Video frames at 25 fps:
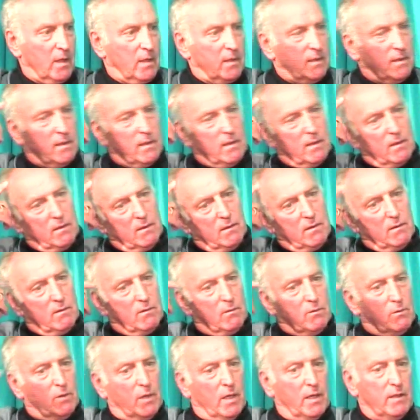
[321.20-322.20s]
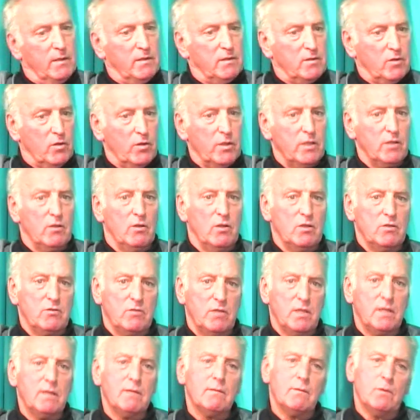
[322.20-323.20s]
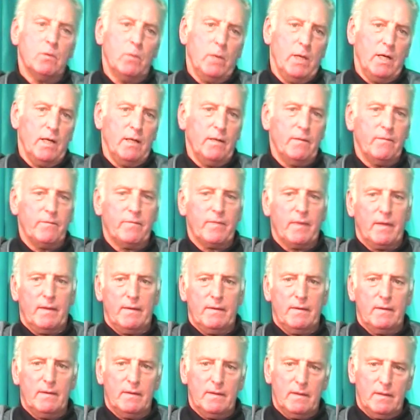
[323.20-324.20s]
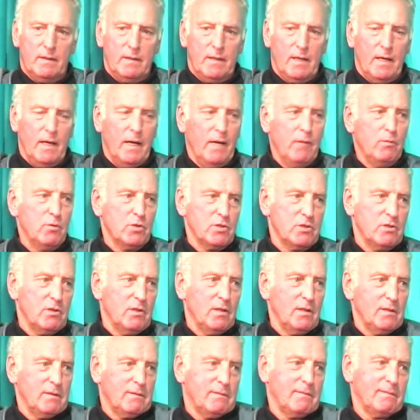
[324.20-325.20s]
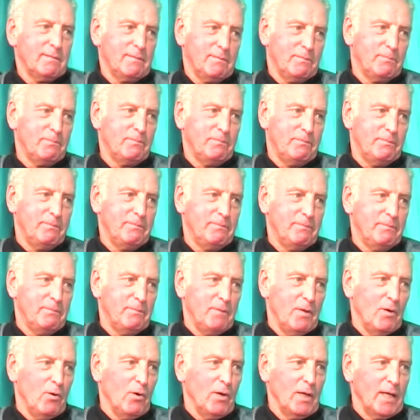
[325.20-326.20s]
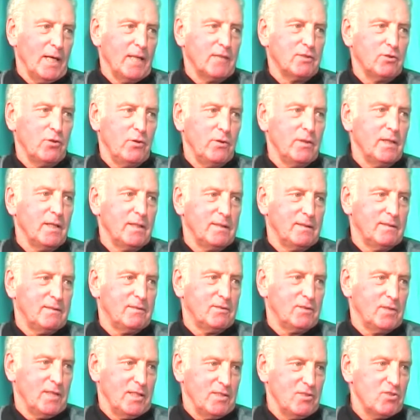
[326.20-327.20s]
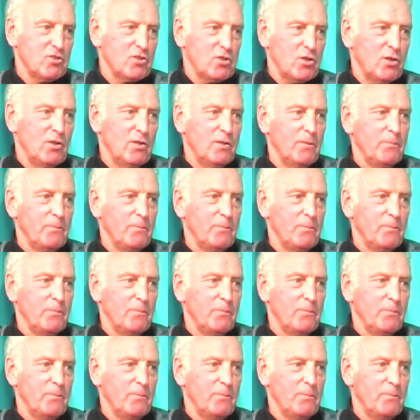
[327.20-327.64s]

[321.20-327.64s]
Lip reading: And Donegal Street, well, I wasn't all that good in school.